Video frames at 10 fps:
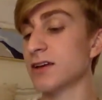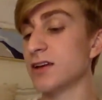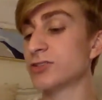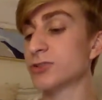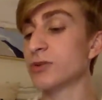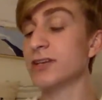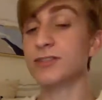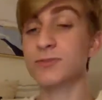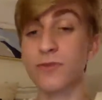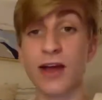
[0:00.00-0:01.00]
and
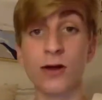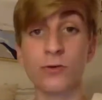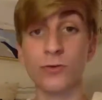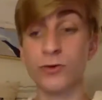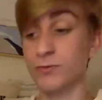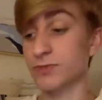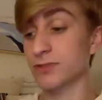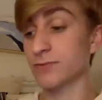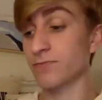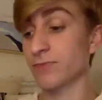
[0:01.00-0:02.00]
trees without
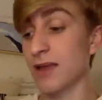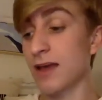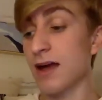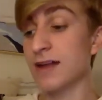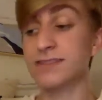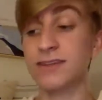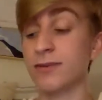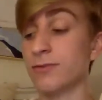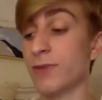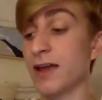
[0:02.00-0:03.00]
roots. I
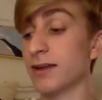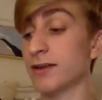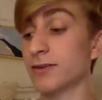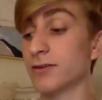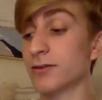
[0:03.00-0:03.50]
didn't paint it.